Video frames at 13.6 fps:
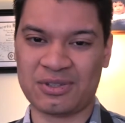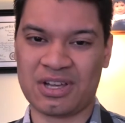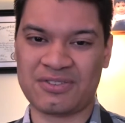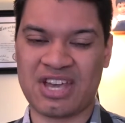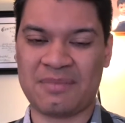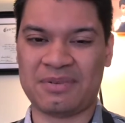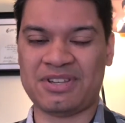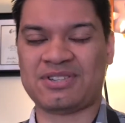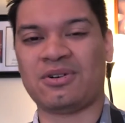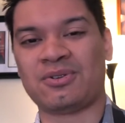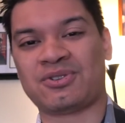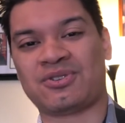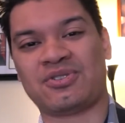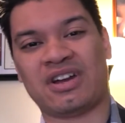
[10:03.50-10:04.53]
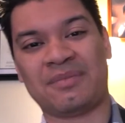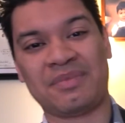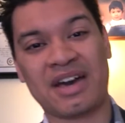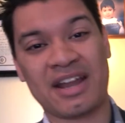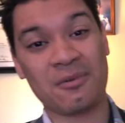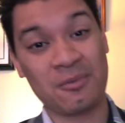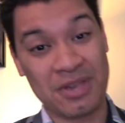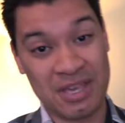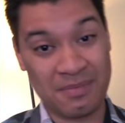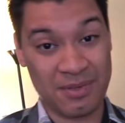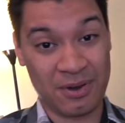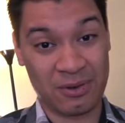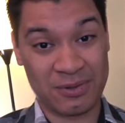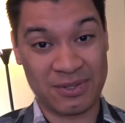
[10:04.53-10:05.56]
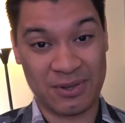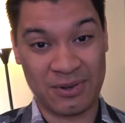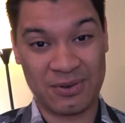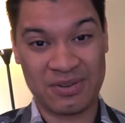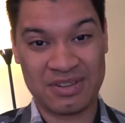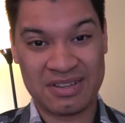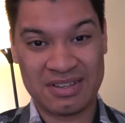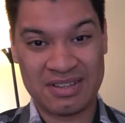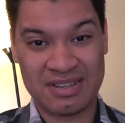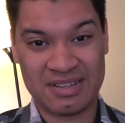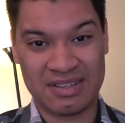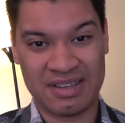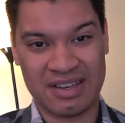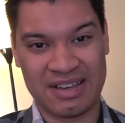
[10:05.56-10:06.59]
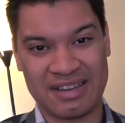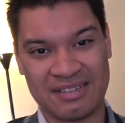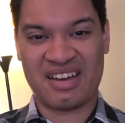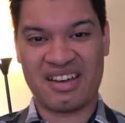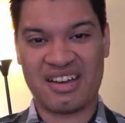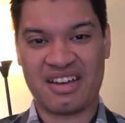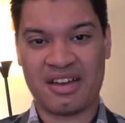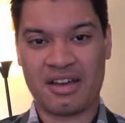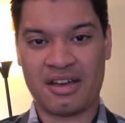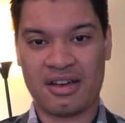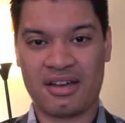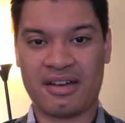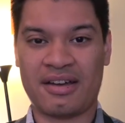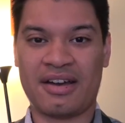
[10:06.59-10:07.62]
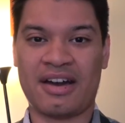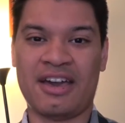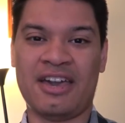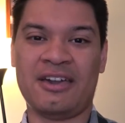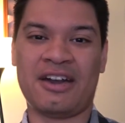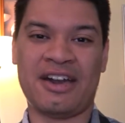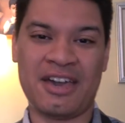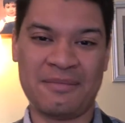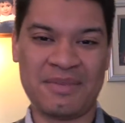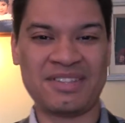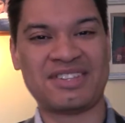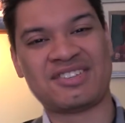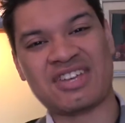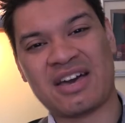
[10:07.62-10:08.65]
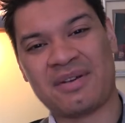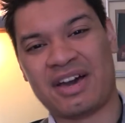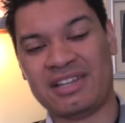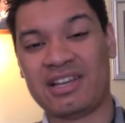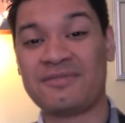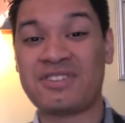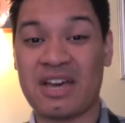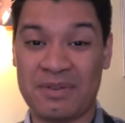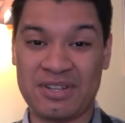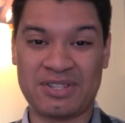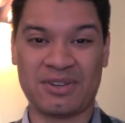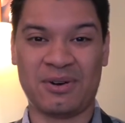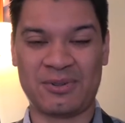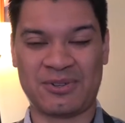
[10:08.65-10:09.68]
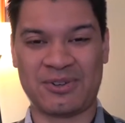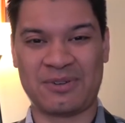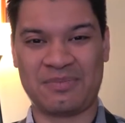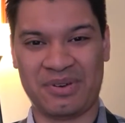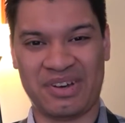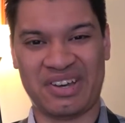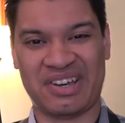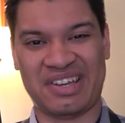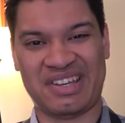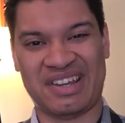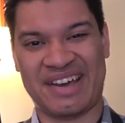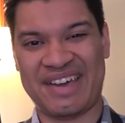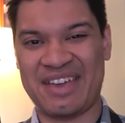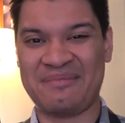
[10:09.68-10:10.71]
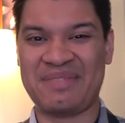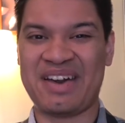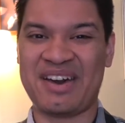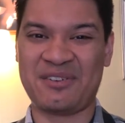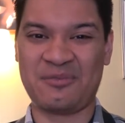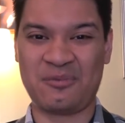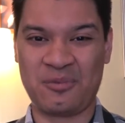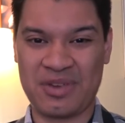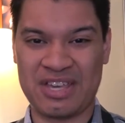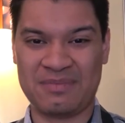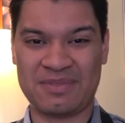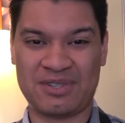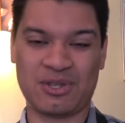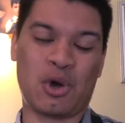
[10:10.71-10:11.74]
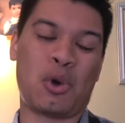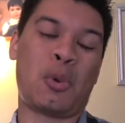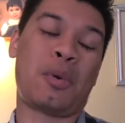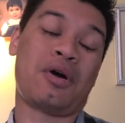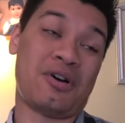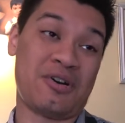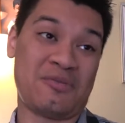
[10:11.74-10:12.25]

do love Japanese culture. I'm not a weeb though, so yeah. I love Japanese culture, but I am not a weeb, so